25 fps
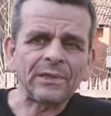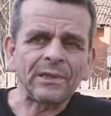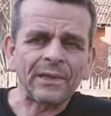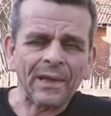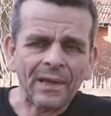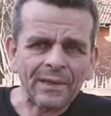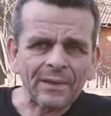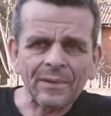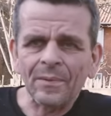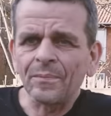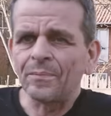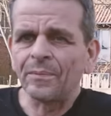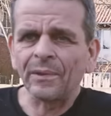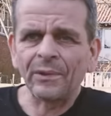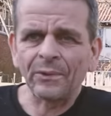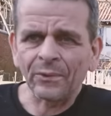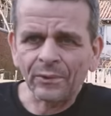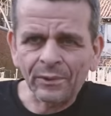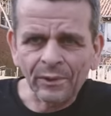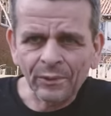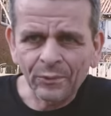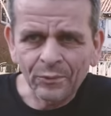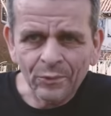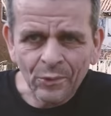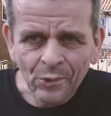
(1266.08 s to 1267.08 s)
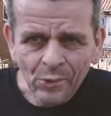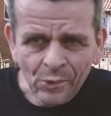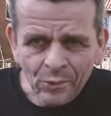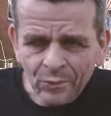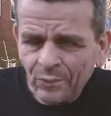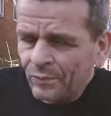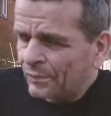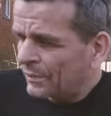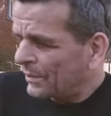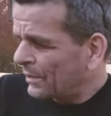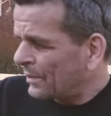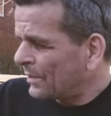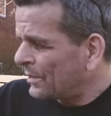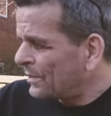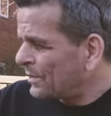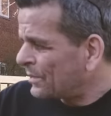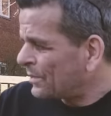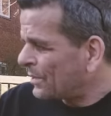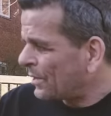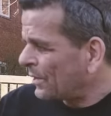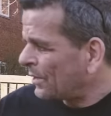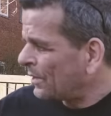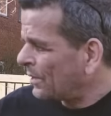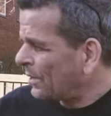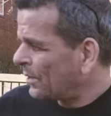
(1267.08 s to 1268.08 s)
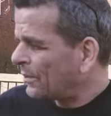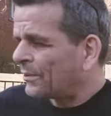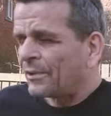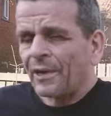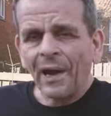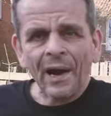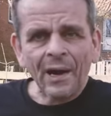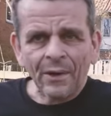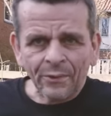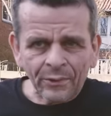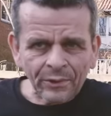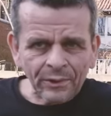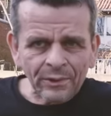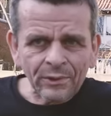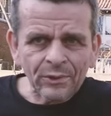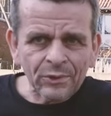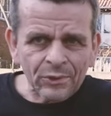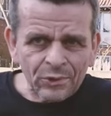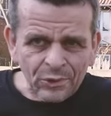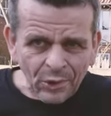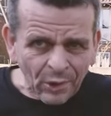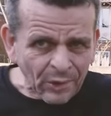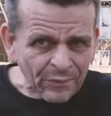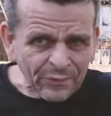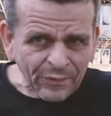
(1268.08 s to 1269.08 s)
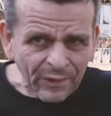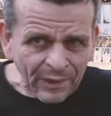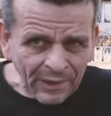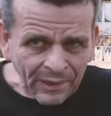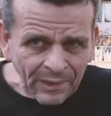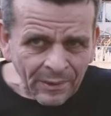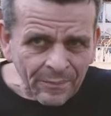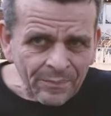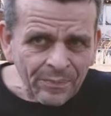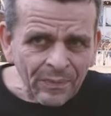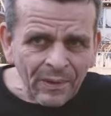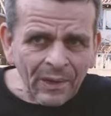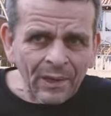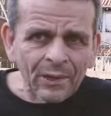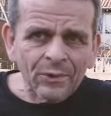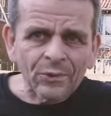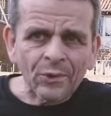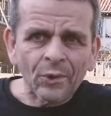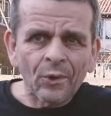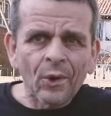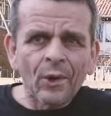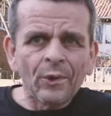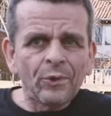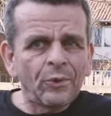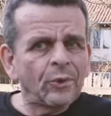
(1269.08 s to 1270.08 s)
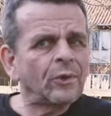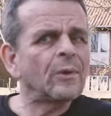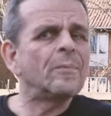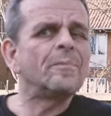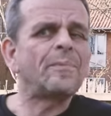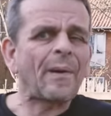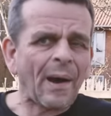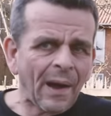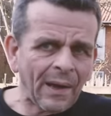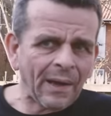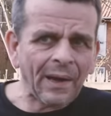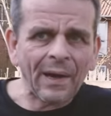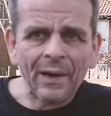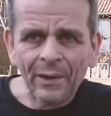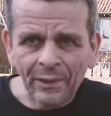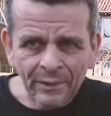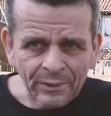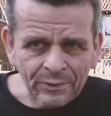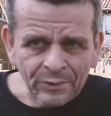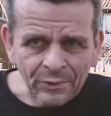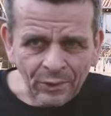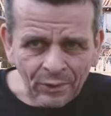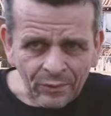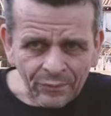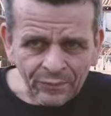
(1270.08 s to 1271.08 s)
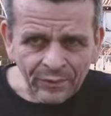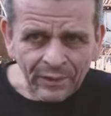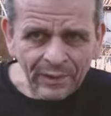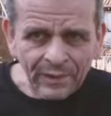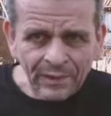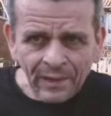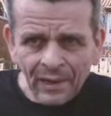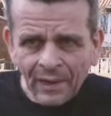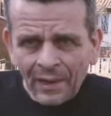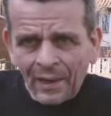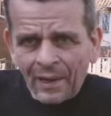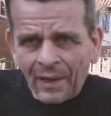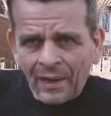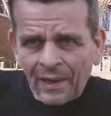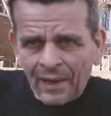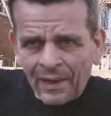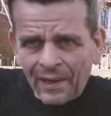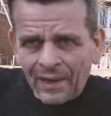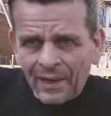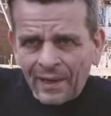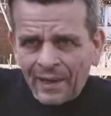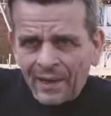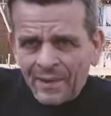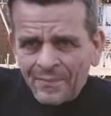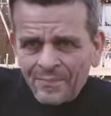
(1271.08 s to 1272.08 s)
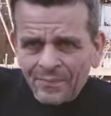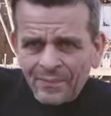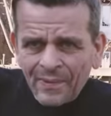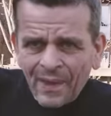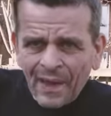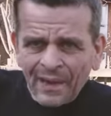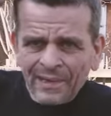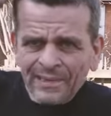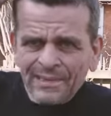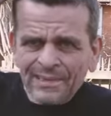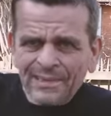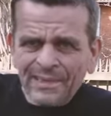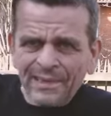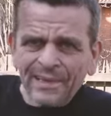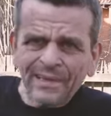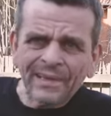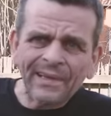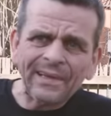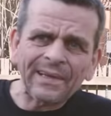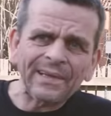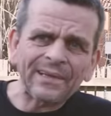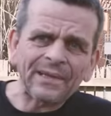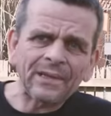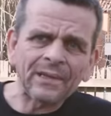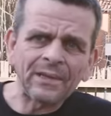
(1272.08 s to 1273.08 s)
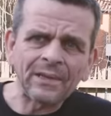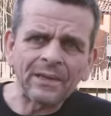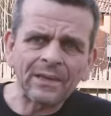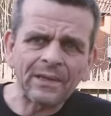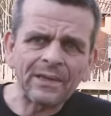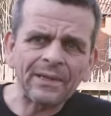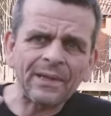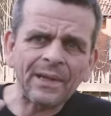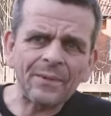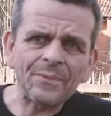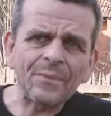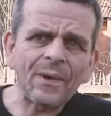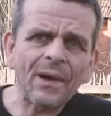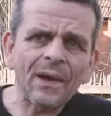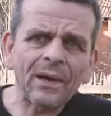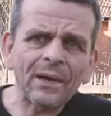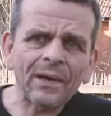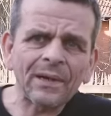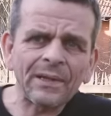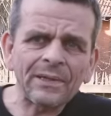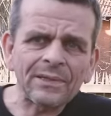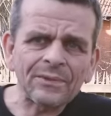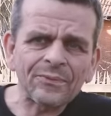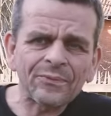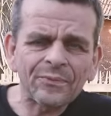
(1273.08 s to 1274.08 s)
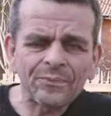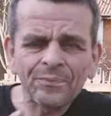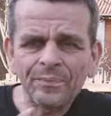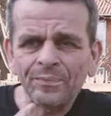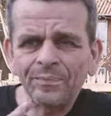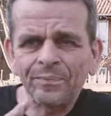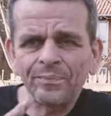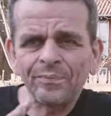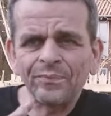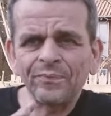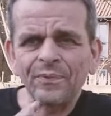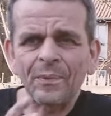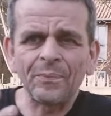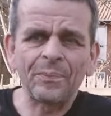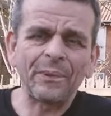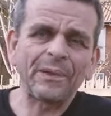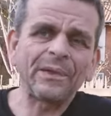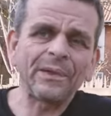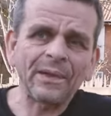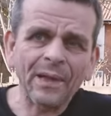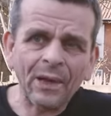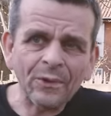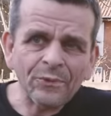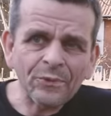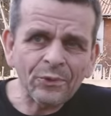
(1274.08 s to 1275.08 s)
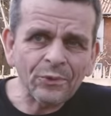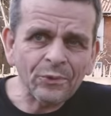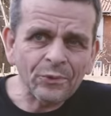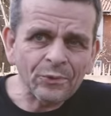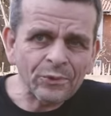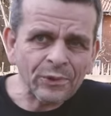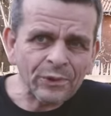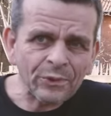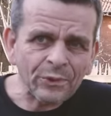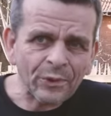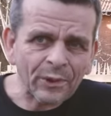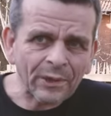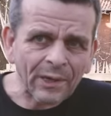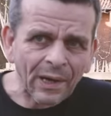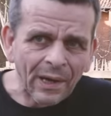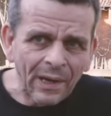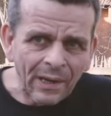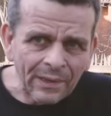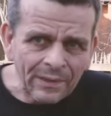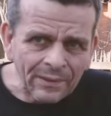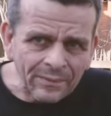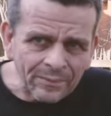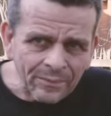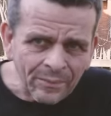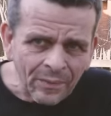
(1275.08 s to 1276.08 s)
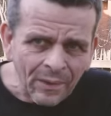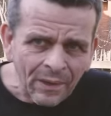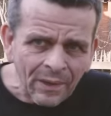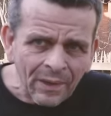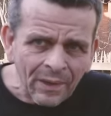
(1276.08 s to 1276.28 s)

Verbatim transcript: in that Miracle-Gro is uh, the iron sulfate. So you can buy iron sulfate. Um, actually, in Denmark, it's forbidden now to use in your garden.